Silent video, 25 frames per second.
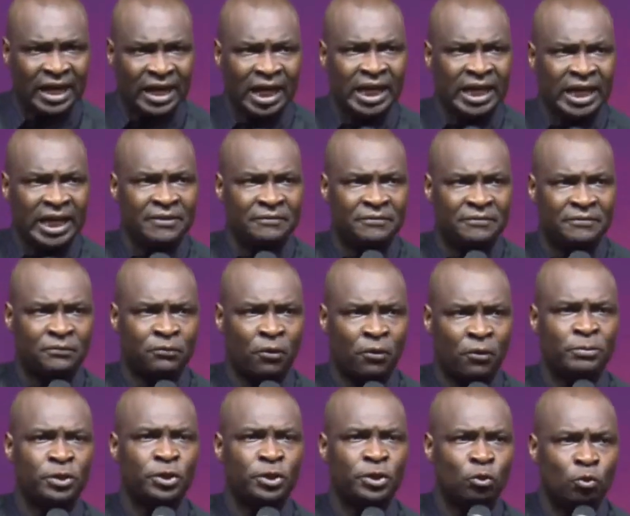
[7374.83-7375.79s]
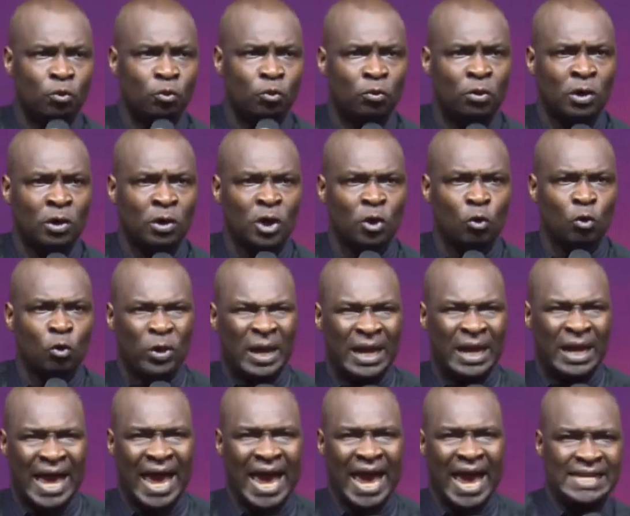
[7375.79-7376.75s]
leaves from you
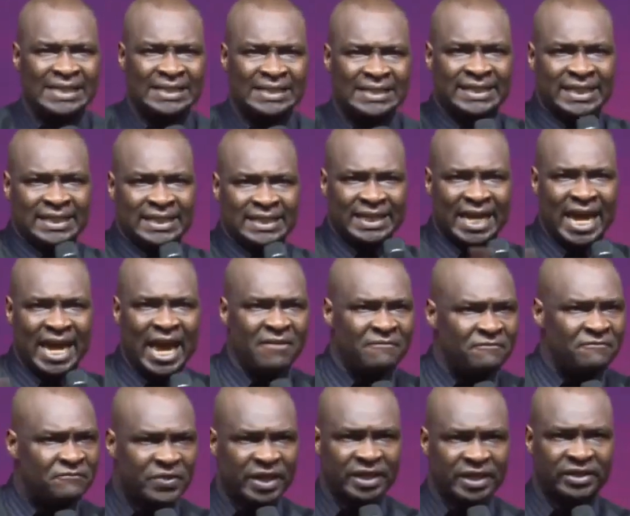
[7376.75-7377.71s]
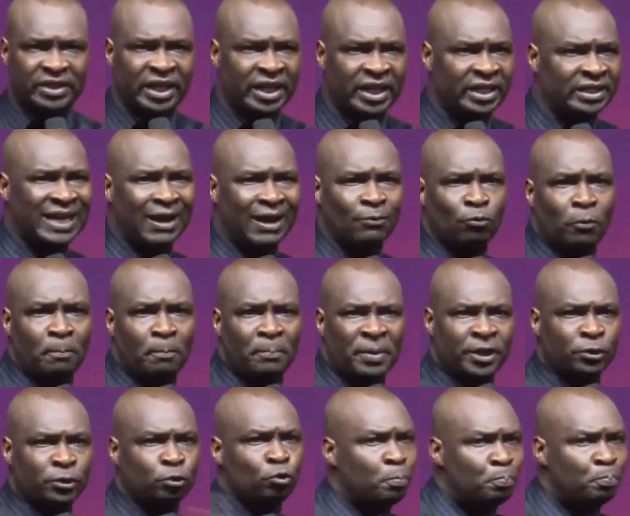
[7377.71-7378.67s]
will edit everything that will
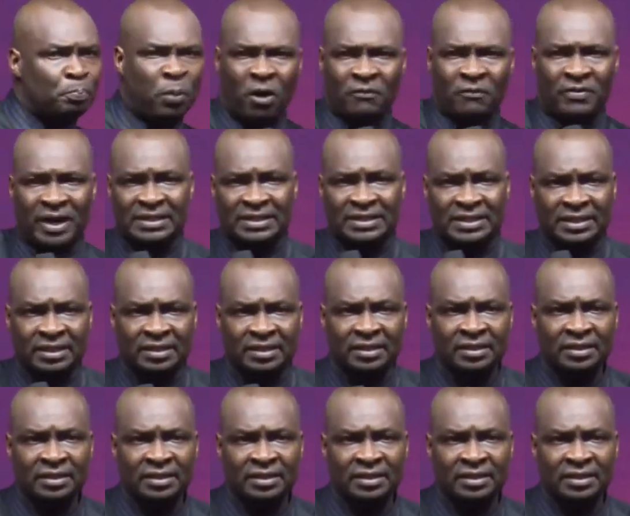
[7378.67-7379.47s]
bring you poverty.